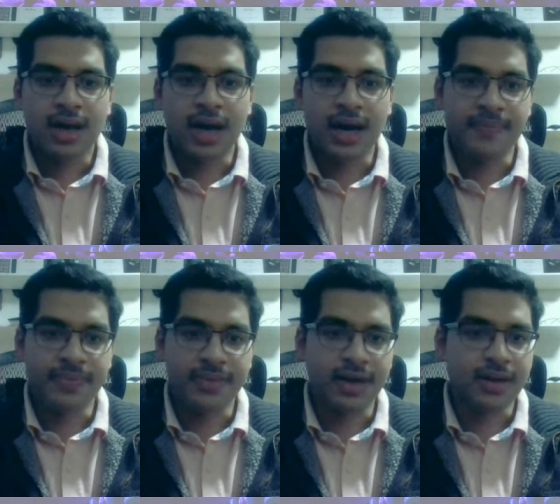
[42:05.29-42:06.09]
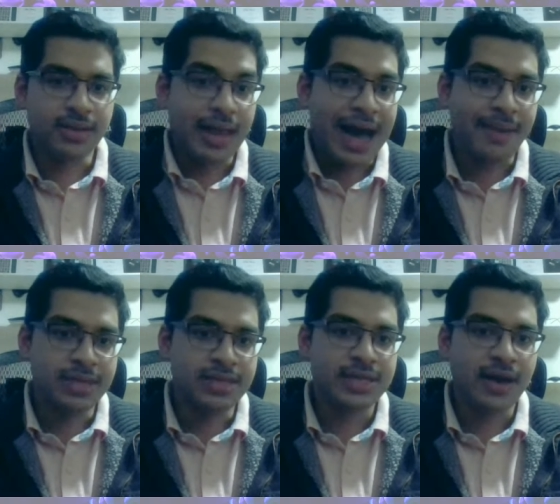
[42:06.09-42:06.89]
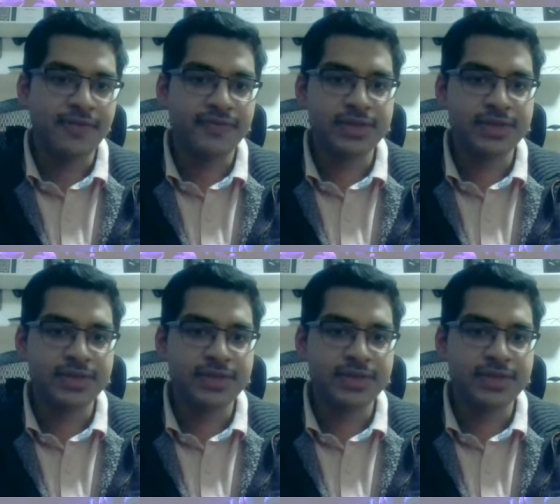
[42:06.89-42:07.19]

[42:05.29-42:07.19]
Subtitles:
the lab itself.